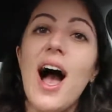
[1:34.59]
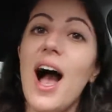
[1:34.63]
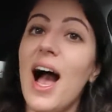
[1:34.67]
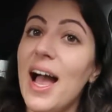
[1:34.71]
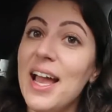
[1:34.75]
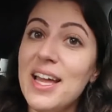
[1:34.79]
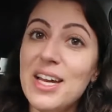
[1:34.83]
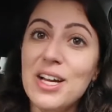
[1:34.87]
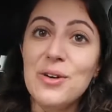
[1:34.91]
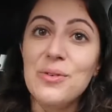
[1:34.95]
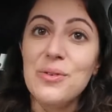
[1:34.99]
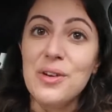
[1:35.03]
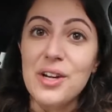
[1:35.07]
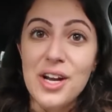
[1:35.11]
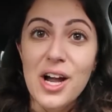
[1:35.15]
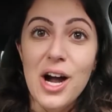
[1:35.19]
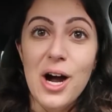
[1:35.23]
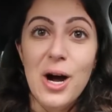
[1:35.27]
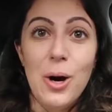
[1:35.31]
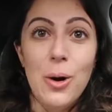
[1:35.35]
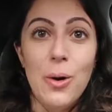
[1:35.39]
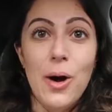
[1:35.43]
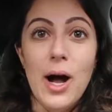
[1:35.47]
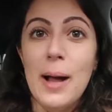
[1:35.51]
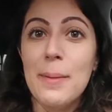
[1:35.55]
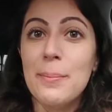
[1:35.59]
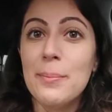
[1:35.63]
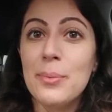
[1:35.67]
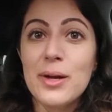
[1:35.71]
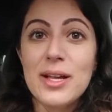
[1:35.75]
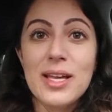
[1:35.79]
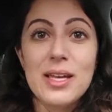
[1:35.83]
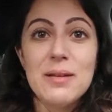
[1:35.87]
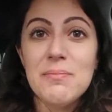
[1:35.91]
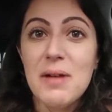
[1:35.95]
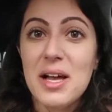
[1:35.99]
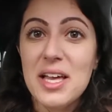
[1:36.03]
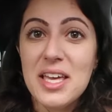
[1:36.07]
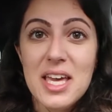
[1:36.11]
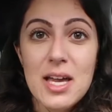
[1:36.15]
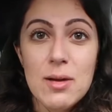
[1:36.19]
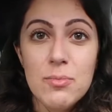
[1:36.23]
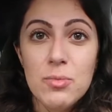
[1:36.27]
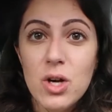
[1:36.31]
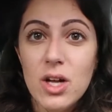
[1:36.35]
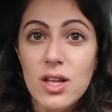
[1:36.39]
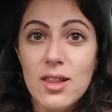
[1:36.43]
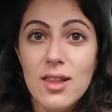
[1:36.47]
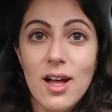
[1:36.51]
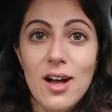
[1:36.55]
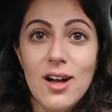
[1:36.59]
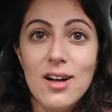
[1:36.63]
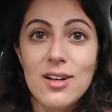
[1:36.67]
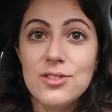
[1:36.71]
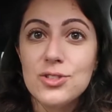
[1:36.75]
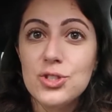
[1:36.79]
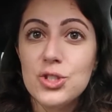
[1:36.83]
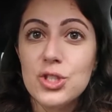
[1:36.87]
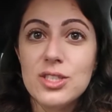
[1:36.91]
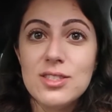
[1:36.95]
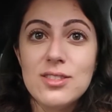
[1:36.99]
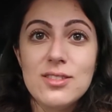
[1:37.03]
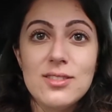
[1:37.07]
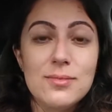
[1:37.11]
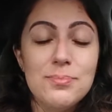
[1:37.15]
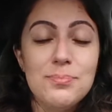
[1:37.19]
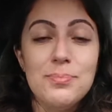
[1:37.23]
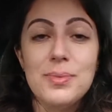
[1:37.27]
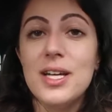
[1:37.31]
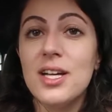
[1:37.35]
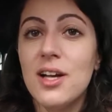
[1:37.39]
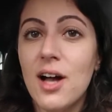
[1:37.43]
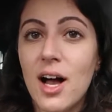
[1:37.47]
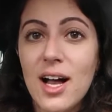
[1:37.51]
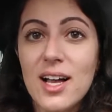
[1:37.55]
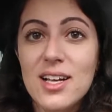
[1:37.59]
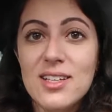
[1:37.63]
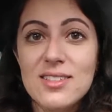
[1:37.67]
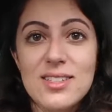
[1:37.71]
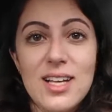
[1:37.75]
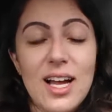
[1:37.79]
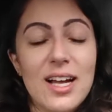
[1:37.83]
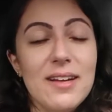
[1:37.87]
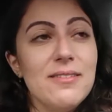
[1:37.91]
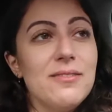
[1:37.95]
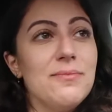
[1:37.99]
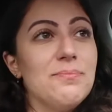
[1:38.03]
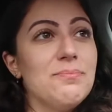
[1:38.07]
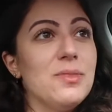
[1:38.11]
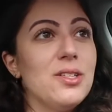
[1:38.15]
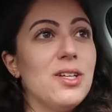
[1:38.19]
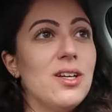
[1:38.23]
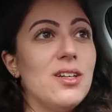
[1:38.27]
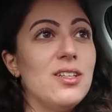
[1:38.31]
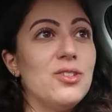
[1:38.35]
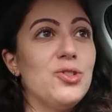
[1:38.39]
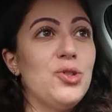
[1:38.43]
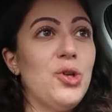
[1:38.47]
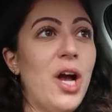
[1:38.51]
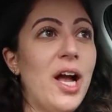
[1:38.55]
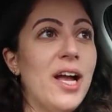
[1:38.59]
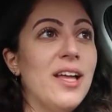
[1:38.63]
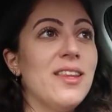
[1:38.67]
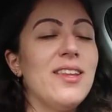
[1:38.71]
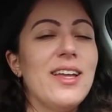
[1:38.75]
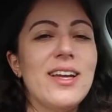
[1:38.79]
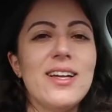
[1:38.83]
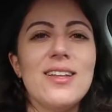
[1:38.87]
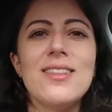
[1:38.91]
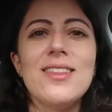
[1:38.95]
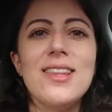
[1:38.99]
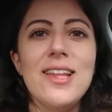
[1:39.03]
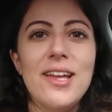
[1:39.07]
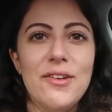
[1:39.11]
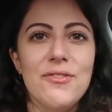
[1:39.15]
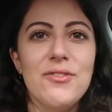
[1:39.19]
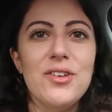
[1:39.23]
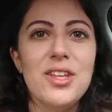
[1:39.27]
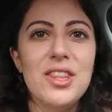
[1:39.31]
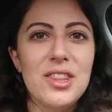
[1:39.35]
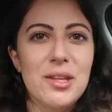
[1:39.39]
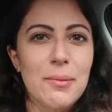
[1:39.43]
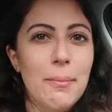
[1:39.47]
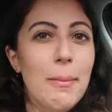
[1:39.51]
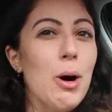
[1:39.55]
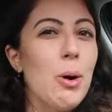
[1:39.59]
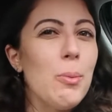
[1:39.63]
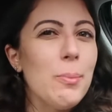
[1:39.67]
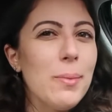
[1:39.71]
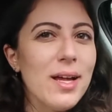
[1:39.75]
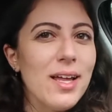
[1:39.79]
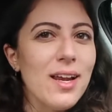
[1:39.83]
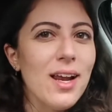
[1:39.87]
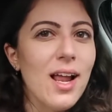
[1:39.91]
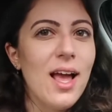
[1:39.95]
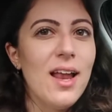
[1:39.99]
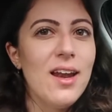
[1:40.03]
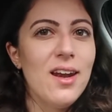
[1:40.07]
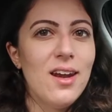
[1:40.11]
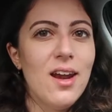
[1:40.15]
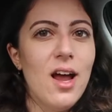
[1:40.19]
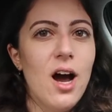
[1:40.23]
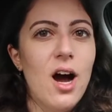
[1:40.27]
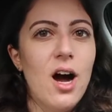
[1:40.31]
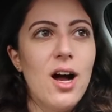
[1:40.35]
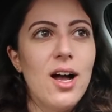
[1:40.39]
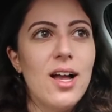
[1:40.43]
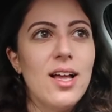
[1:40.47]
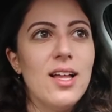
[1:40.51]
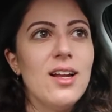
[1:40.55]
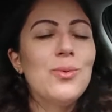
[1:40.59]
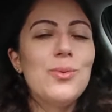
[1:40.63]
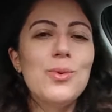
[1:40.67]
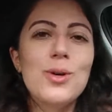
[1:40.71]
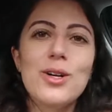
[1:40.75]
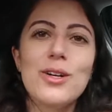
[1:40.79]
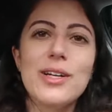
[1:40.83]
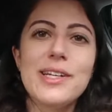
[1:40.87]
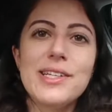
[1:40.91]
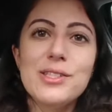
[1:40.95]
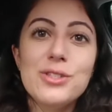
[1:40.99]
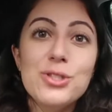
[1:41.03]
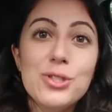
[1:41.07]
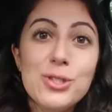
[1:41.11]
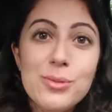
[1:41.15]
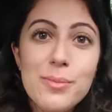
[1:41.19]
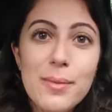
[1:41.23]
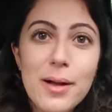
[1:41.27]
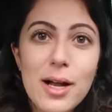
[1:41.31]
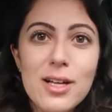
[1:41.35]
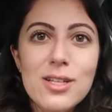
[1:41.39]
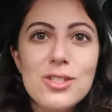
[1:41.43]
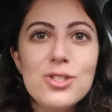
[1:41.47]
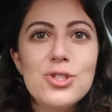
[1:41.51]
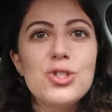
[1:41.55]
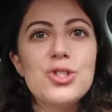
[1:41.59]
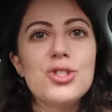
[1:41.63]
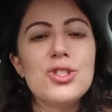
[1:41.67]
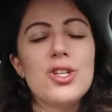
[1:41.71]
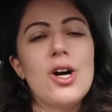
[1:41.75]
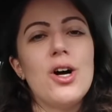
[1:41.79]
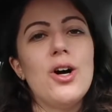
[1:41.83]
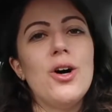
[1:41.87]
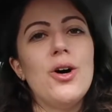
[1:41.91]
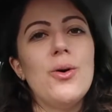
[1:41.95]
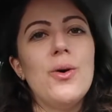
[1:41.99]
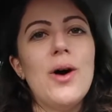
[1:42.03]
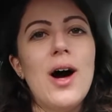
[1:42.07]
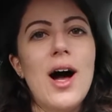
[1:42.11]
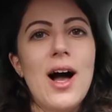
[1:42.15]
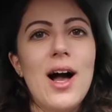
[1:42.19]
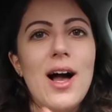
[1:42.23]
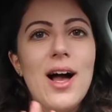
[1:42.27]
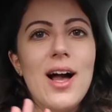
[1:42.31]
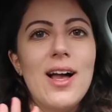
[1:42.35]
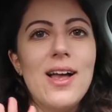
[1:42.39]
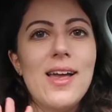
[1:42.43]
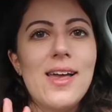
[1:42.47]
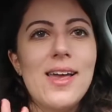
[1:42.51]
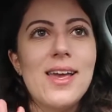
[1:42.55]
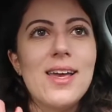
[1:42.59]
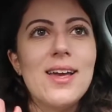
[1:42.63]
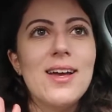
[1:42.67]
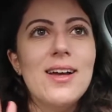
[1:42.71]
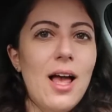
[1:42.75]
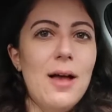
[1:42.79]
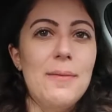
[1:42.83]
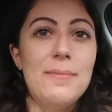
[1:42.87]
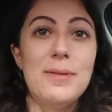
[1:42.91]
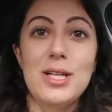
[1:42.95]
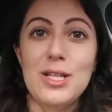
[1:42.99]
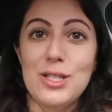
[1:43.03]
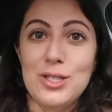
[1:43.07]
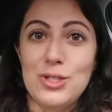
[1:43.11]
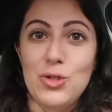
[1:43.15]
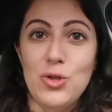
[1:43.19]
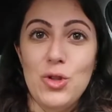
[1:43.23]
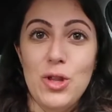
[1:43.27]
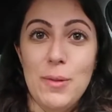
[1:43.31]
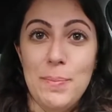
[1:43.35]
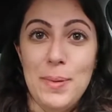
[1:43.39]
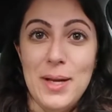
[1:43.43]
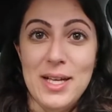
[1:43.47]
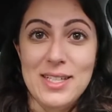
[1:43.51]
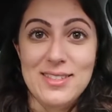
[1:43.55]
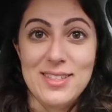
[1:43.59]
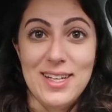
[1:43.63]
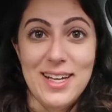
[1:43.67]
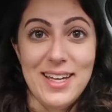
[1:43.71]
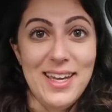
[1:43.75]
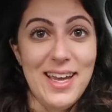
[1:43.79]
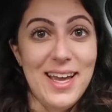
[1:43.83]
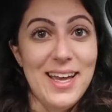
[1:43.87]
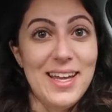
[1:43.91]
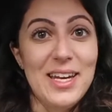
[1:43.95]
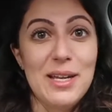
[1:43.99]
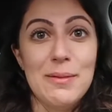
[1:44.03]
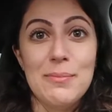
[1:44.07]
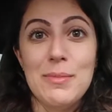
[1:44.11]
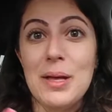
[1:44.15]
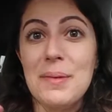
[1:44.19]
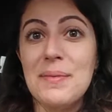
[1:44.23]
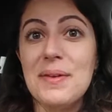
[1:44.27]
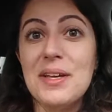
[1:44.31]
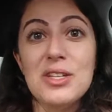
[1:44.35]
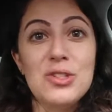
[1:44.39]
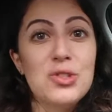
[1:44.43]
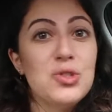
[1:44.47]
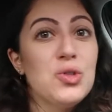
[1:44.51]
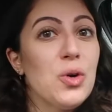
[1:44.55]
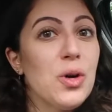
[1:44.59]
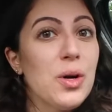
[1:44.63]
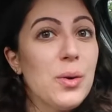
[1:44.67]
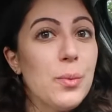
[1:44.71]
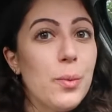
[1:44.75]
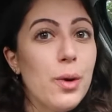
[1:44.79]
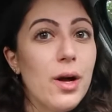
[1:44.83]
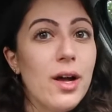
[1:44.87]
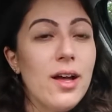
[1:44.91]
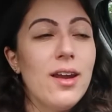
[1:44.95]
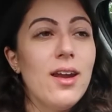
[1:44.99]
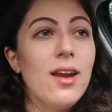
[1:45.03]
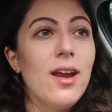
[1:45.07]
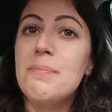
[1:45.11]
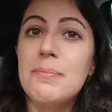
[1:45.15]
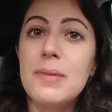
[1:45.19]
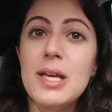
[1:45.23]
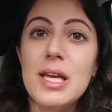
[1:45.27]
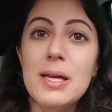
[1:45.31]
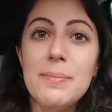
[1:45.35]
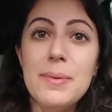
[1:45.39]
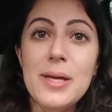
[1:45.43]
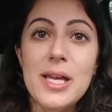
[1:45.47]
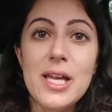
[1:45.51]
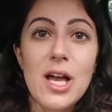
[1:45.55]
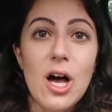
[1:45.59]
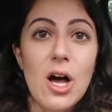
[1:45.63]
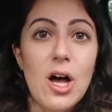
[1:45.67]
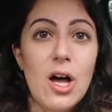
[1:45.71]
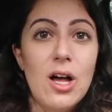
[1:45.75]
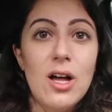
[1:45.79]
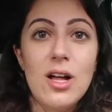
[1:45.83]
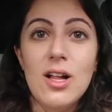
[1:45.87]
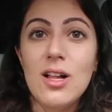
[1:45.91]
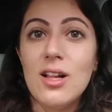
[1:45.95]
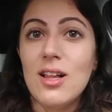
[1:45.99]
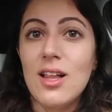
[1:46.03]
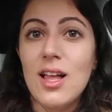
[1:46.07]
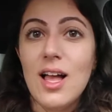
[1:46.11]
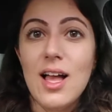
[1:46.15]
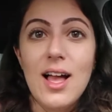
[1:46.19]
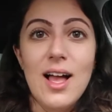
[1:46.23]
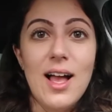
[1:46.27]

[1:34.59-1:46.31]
I don't know. I'm bringing my camera along just because I'm gonna try and like live in the moment and not worry too much. So I, I'm gonna do the best I can. It may be a short one. Maybe I'll